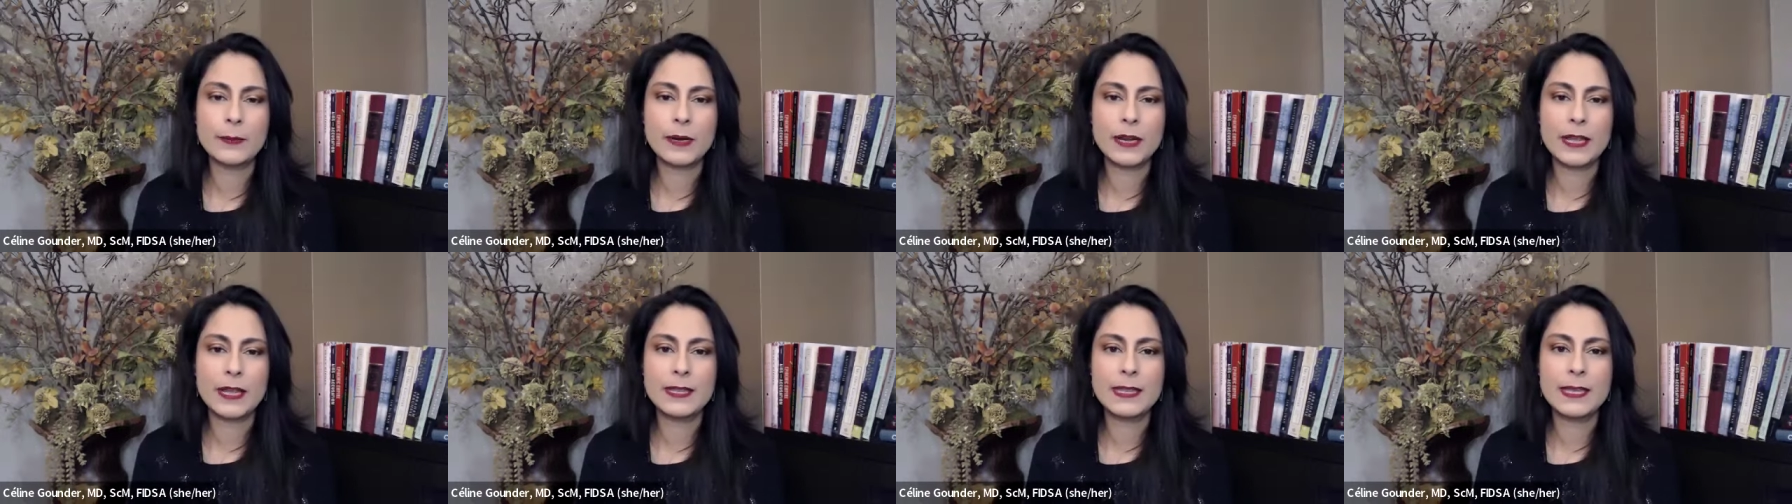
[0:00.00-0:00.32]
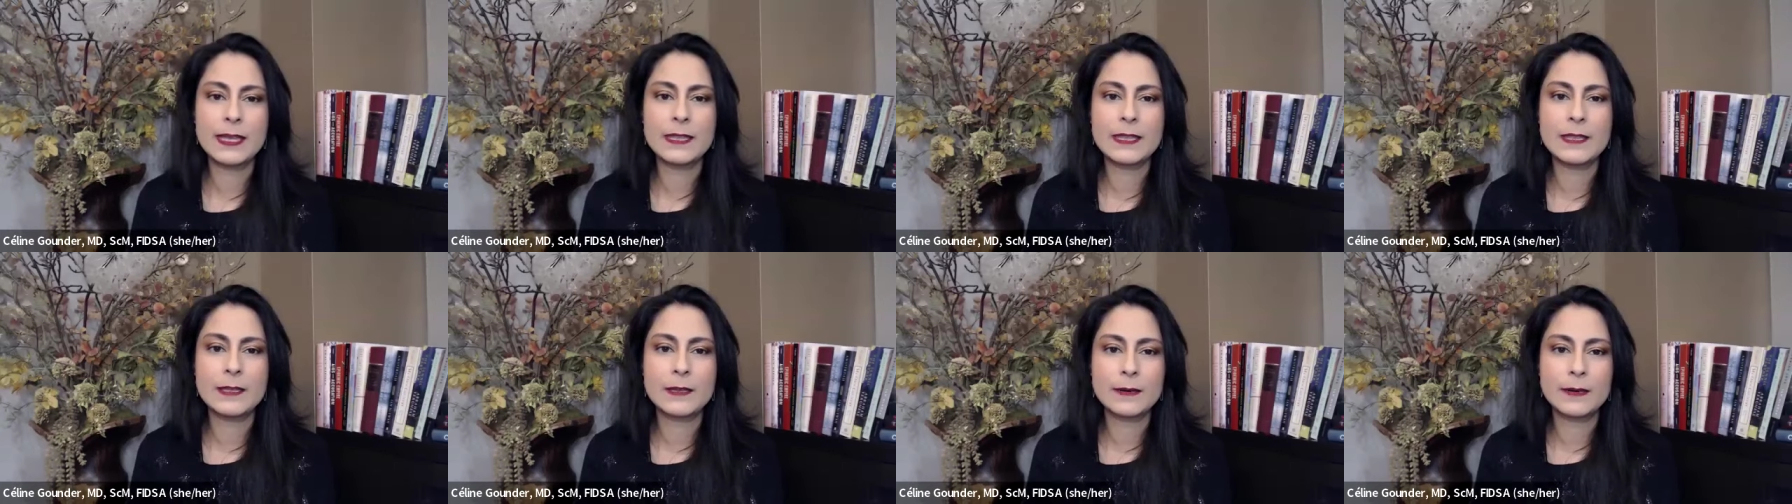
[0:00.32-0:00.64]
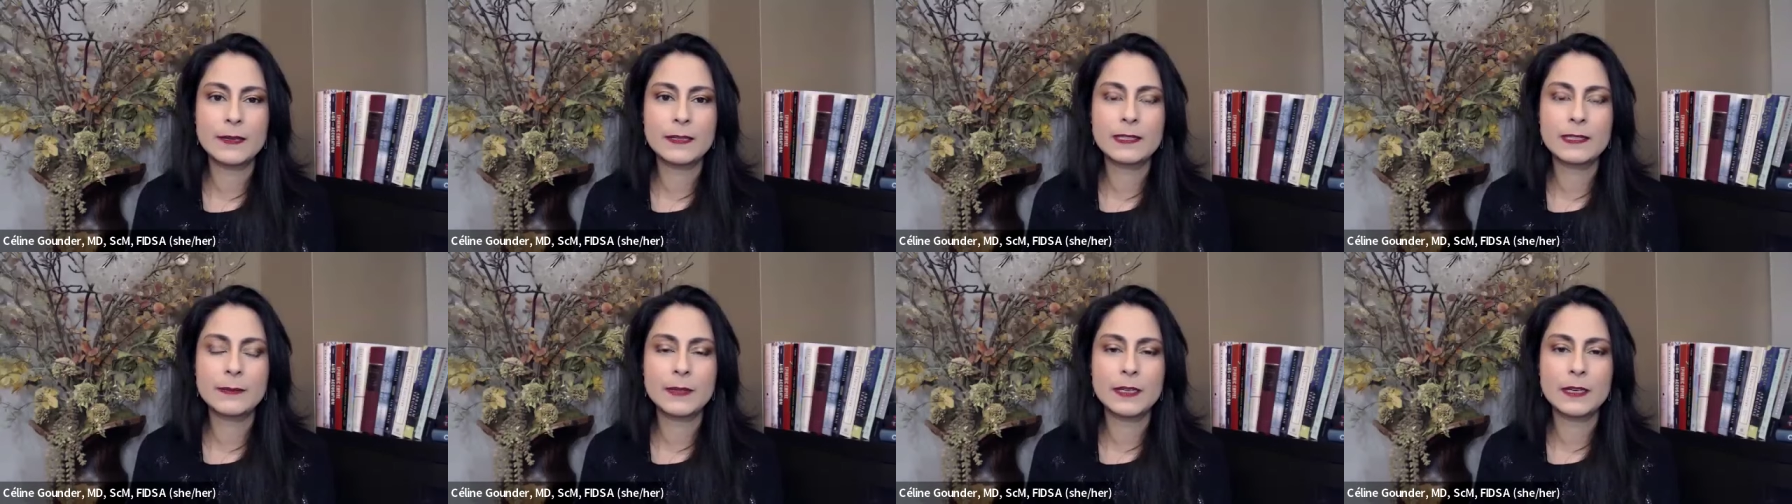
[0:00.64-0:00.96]
but I think there
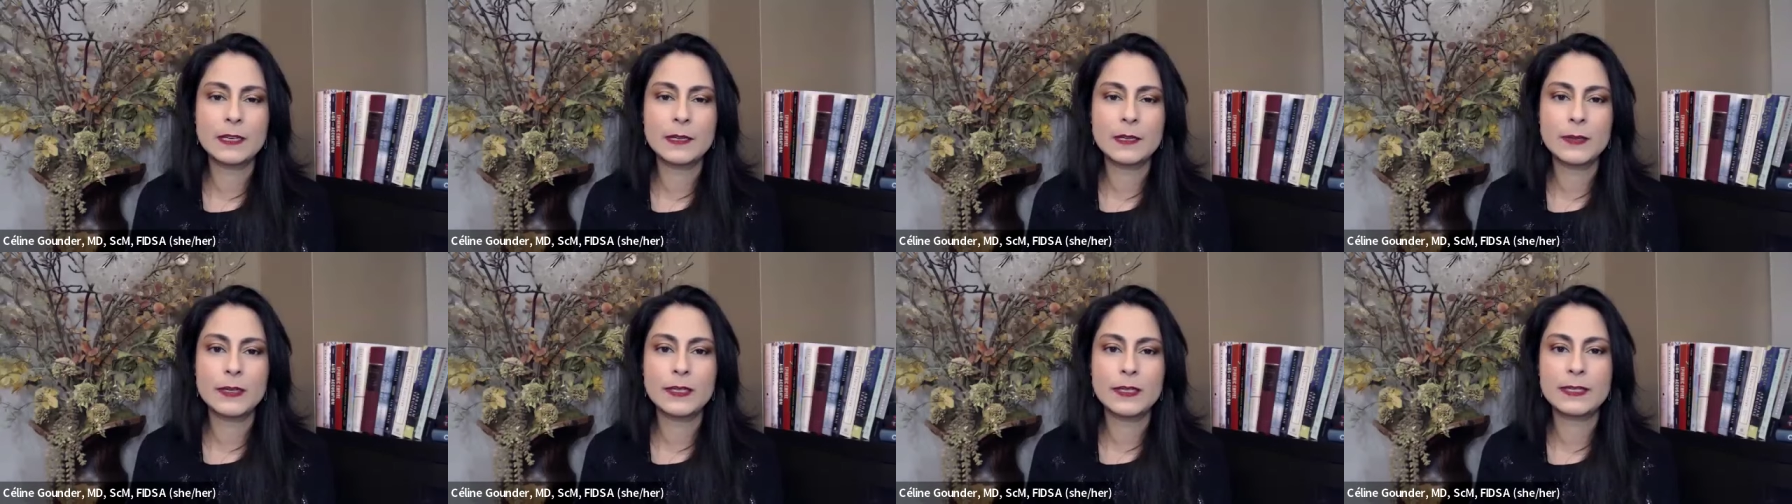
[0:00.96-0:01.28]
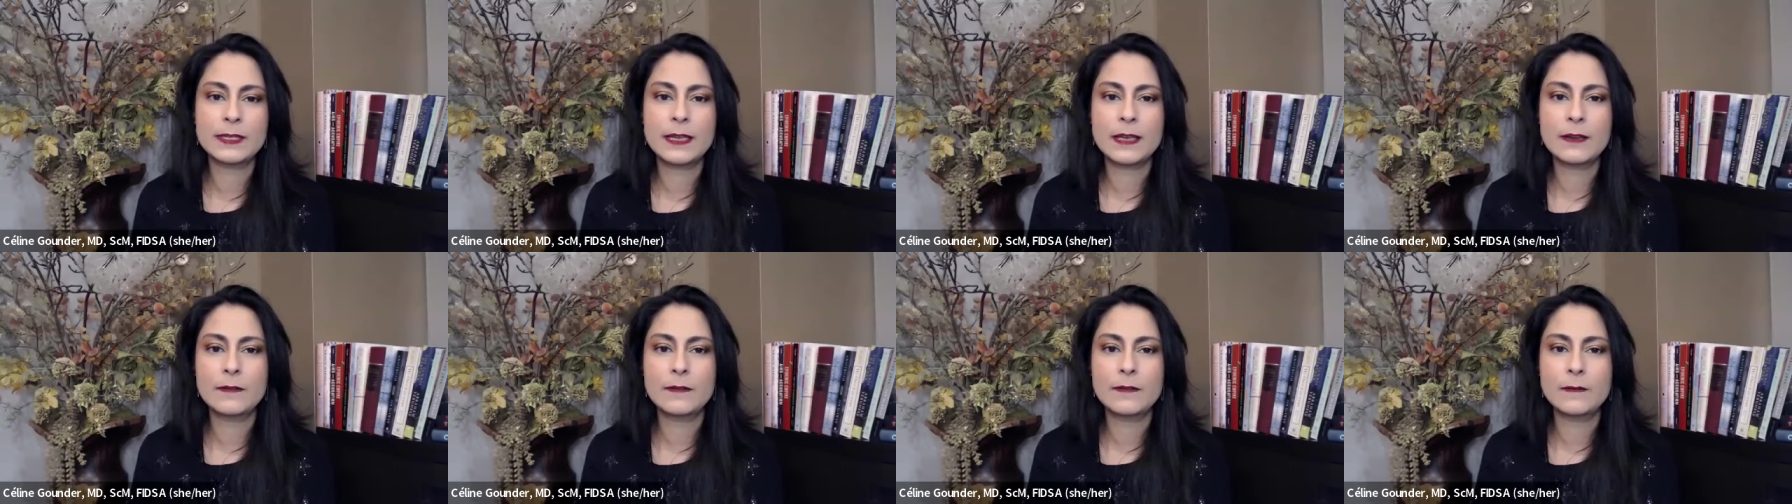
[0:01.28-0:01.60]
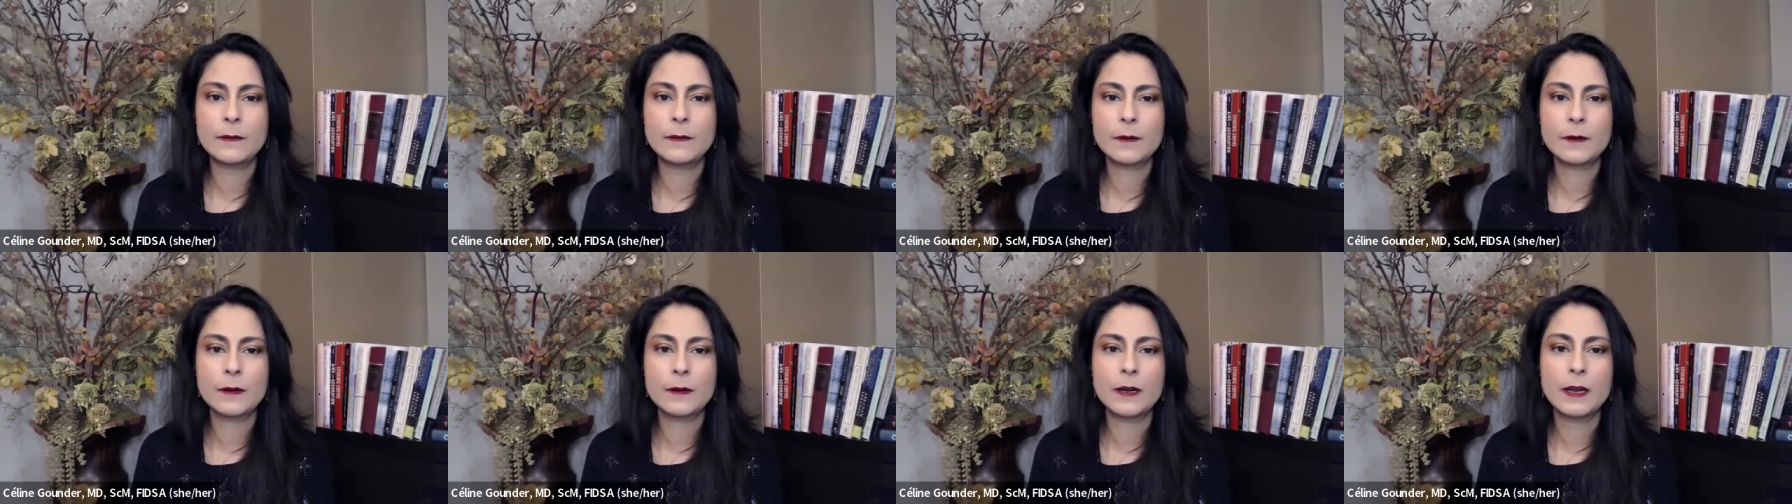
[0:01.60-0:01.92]
is something to be said
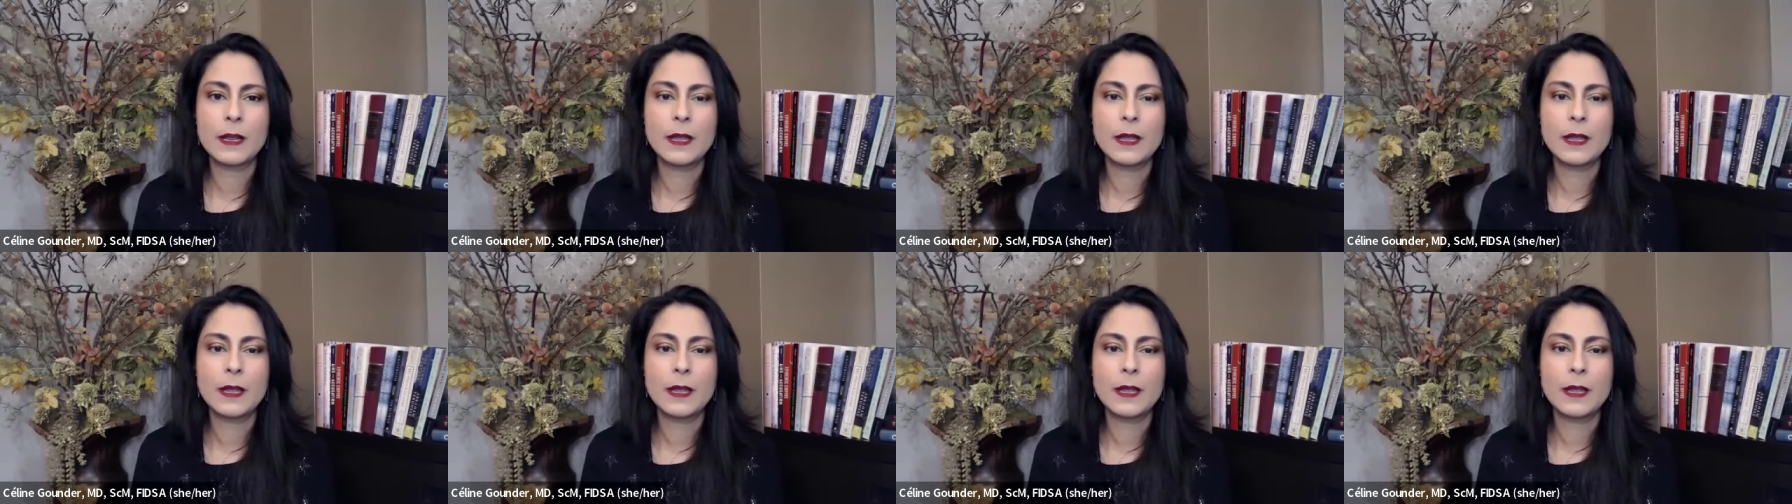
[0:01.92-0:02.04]
for